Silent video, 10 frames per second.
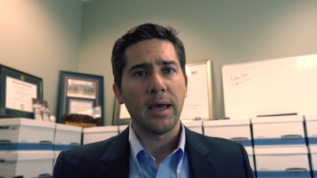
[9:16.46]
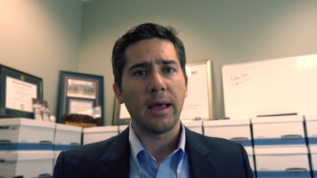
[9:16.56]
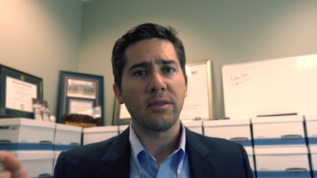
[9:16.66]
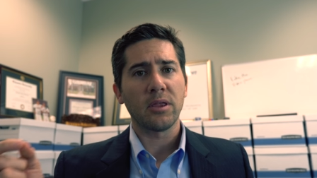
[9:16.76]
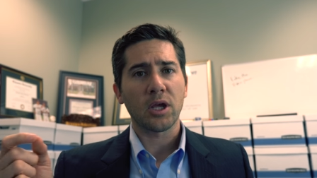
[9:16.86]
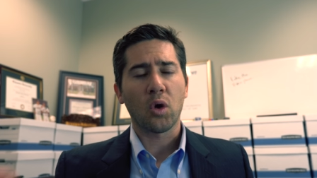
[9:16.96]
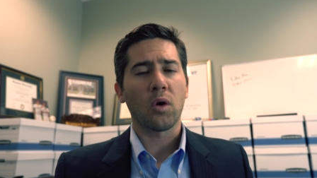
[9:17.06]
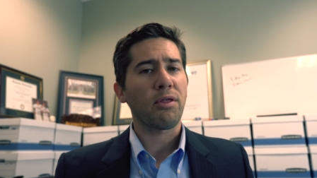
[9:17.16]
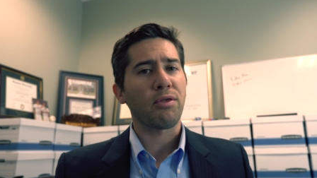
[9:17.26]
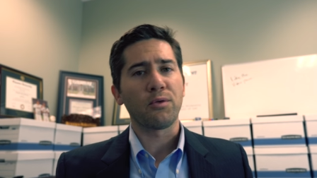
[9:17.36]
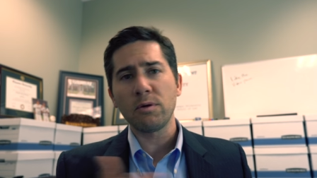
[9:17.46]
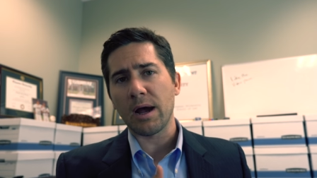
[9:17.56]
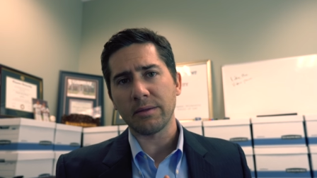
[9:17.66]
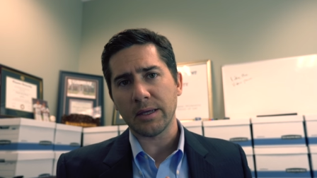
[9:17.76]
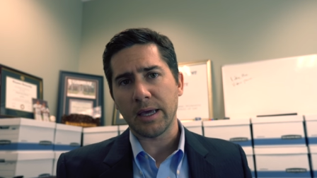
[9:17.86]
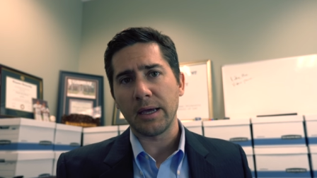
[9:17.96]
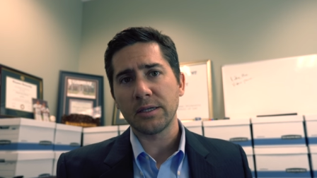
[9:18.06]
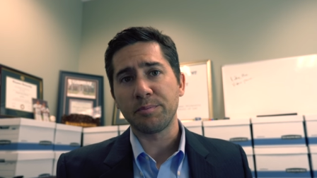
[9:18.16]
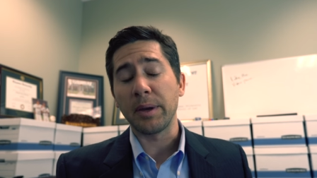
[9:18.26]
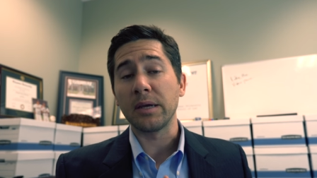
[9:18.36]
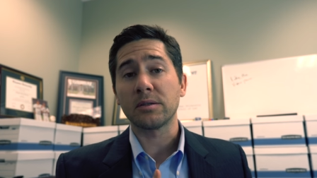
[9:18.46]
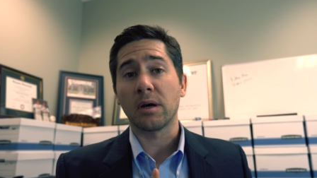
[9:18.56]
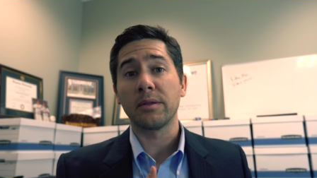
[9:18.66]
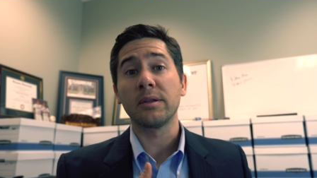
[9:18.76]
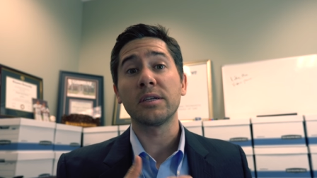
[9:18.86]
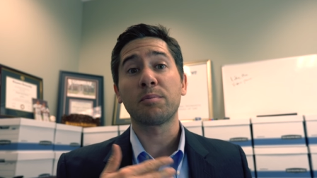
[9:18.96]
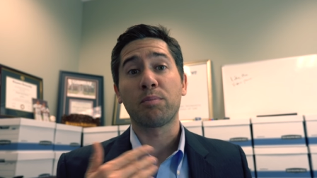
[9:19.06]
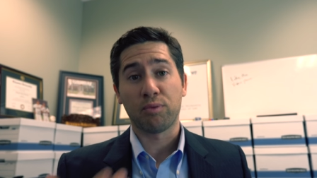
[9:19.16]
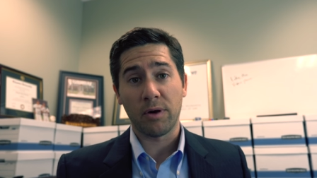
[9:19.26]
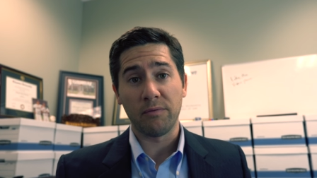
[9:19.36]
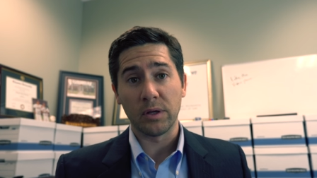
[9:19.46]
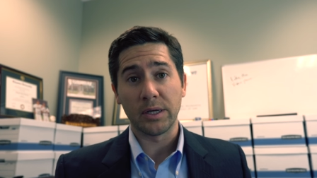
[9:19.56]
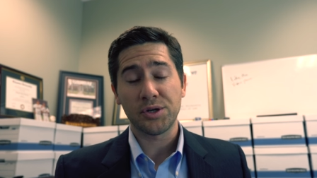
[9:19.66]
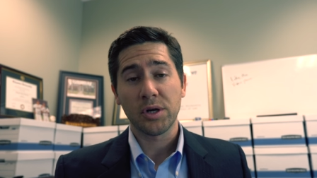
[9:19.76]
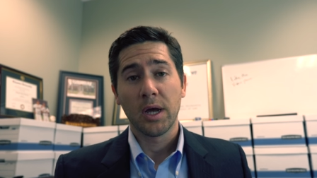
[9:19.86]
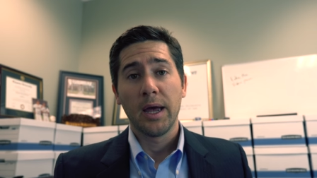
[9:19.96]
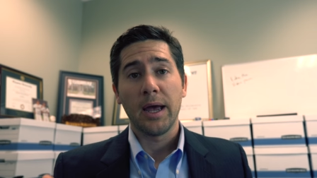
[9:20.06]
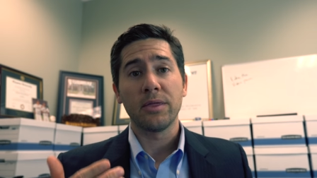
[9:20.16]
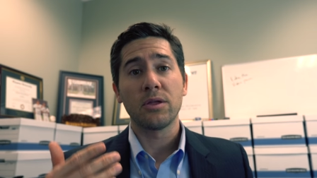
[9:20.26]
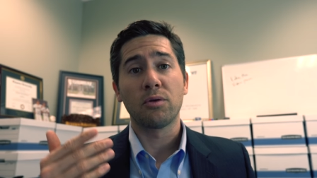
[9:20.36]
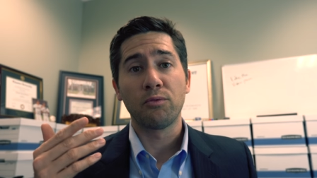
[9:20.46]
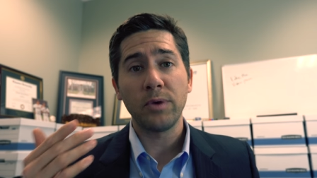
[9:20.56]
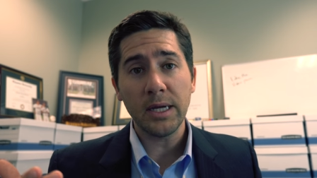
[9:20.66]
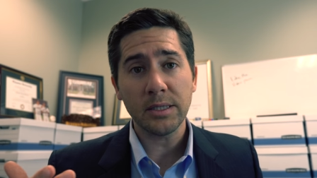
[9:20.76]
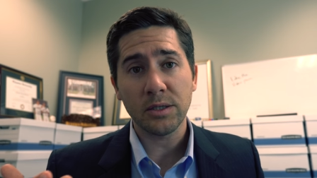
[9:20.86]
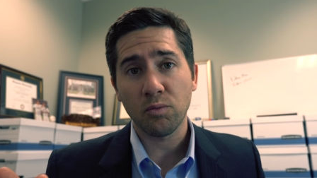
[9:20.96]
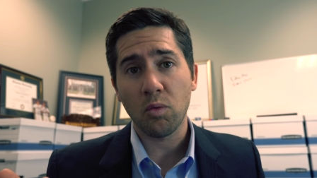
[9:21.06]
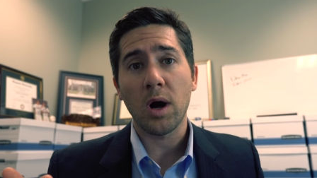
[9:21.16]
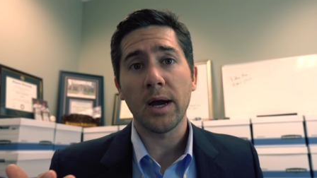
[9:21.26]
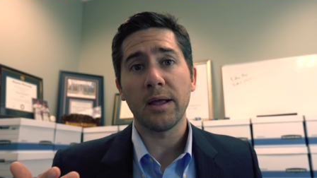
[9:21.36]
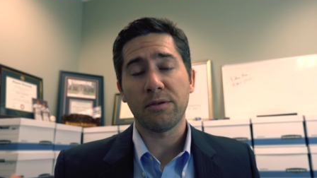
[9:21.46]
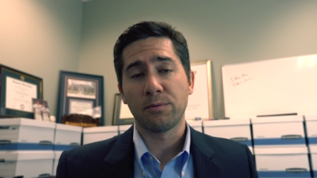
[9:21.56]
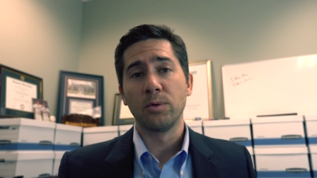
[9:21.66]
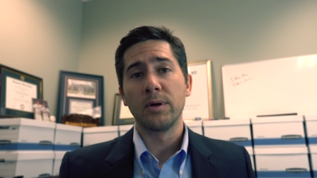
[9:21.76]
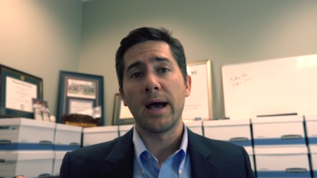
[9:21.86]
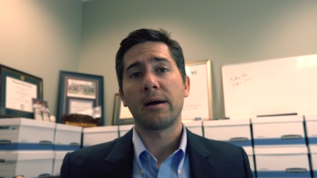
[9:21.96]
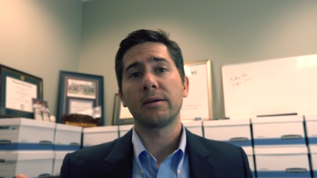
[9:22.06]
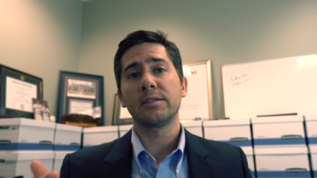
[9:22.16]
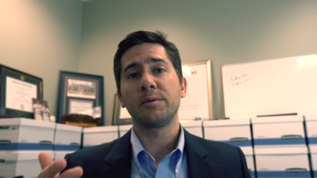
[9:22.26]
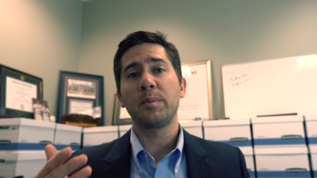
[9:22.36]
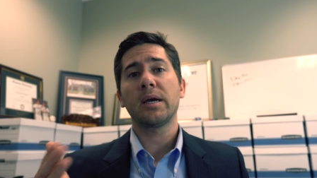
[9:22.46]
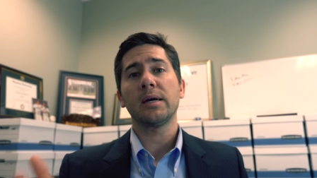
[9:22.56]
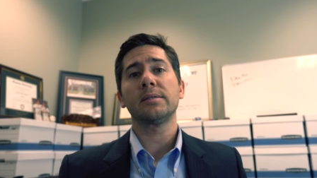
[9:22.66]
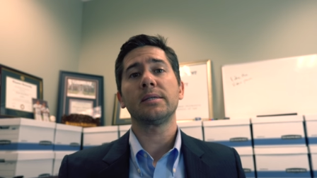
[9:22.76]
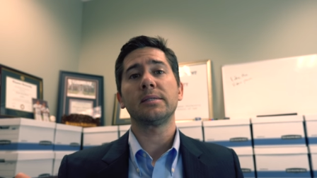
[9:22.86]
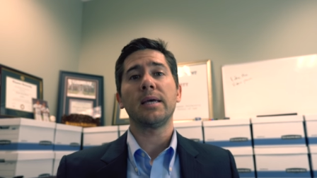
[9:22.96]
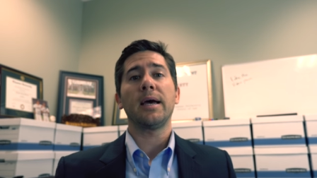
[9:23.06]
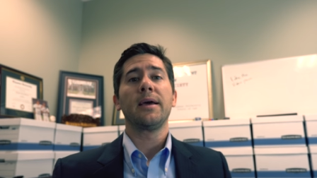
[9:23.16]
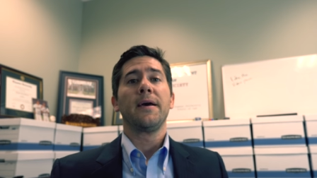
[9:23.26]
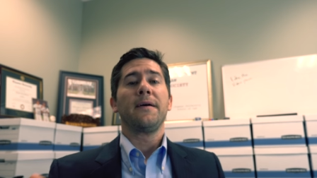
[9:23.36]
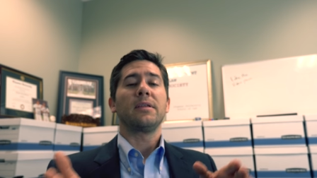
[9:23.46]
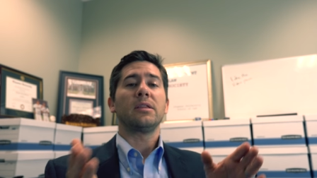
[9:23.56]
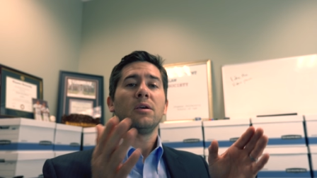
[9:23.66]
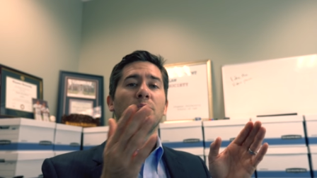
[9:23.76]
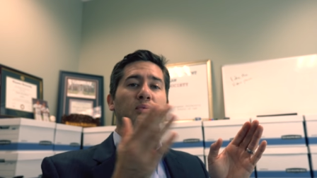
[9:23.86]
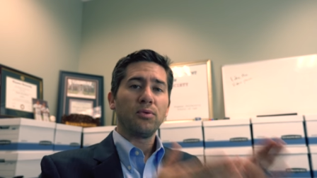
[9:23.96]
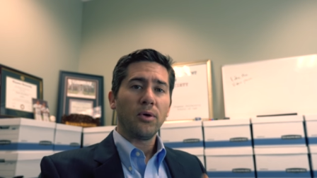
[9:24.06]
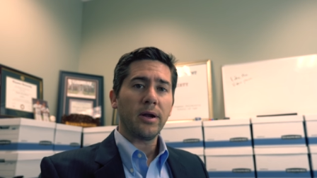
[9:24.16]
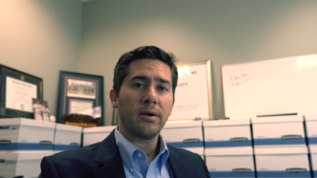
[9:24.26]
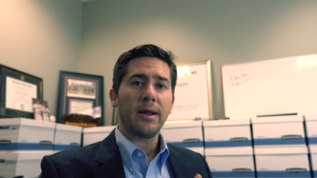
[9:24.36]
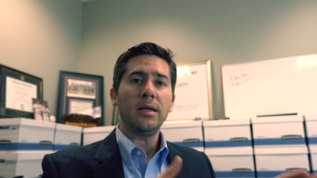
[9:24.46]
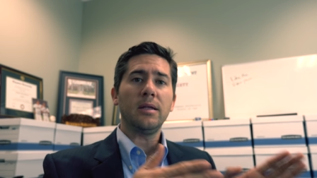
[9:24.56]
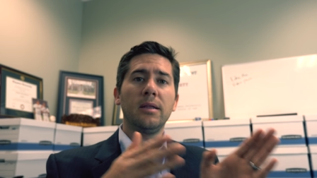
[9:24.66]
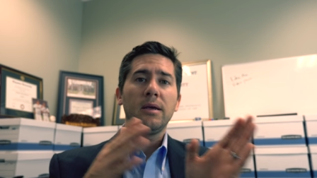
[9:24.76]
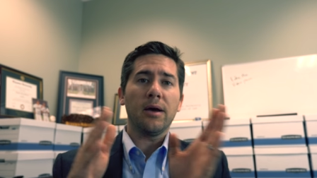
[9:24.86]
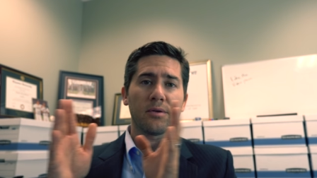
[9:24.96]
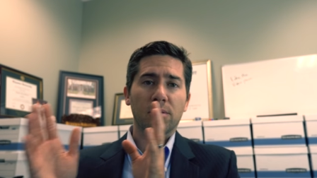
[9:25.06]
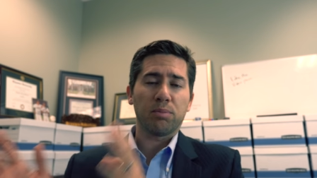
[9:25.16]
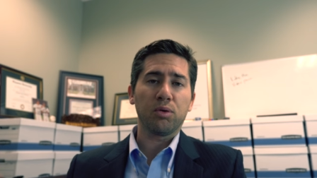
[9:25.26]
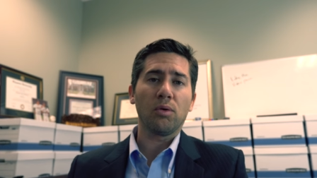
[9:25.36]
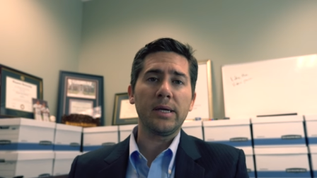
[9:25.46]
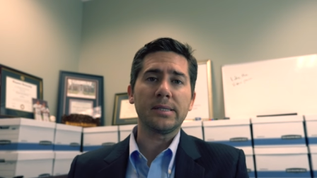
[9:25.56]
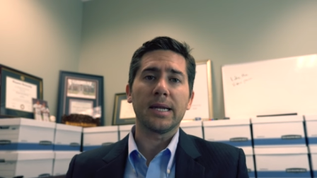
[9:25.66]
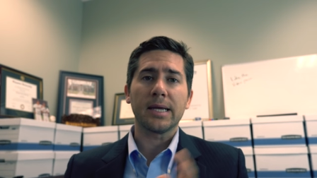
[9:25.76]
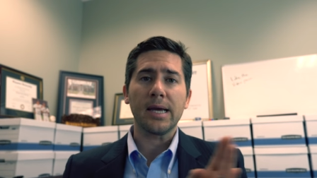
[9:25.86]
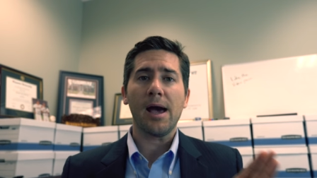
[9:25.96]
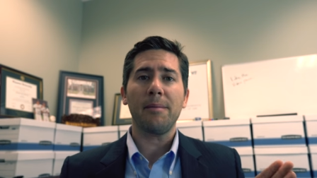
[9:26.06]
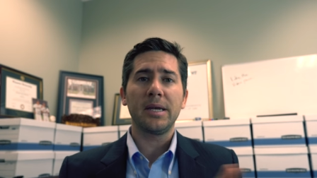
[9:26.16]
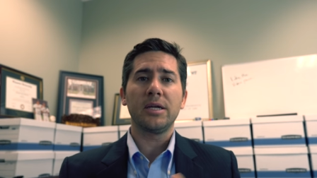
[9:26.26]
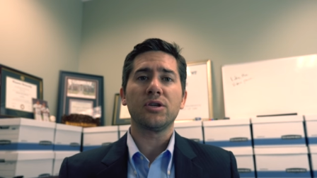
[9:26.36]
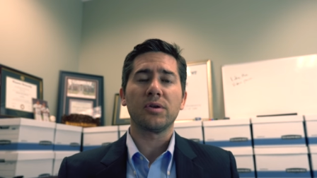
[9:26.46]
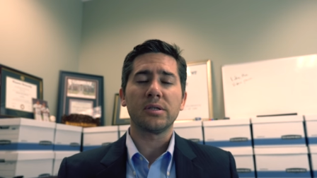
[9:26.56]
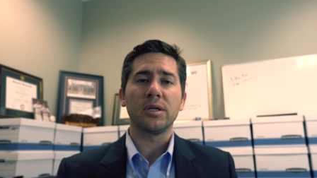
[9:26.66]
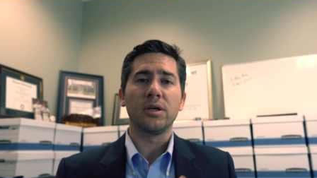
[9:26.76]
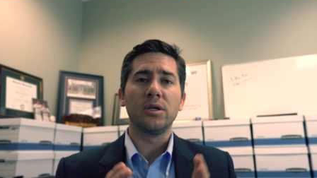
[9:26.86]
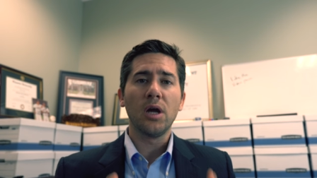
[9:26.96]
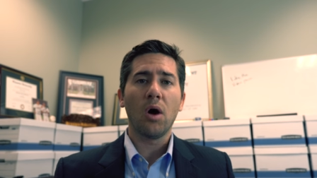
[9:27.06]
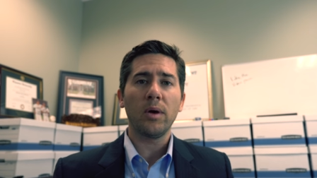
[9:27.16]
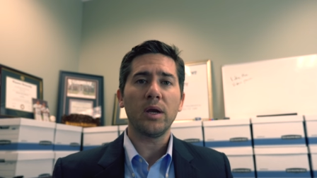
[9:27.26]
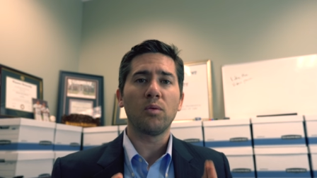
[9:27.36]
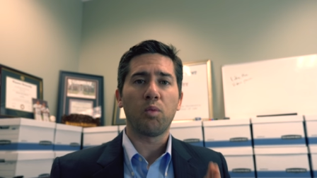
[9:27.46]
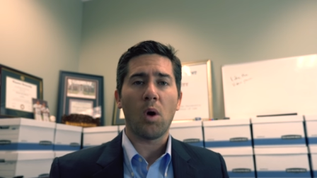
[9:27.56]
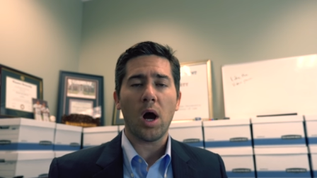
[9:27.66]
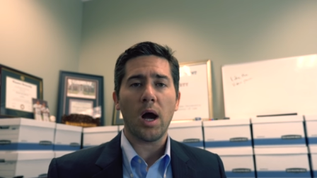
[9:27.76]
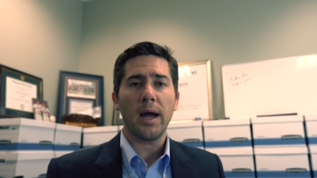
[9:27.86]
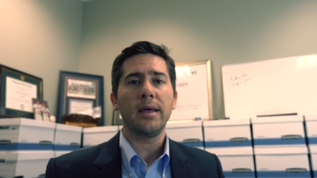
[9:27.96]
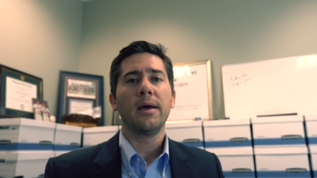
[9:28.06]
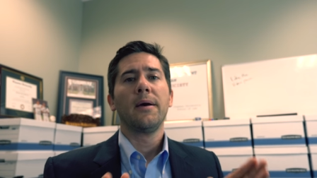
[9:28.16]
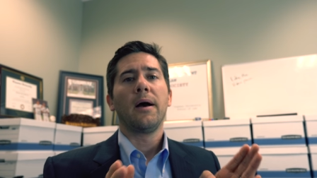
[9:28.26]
and then the court threw out the case based on this privilege. And the reason why it threw it out is because it said that the employer and the other employees had a common interest in knowing why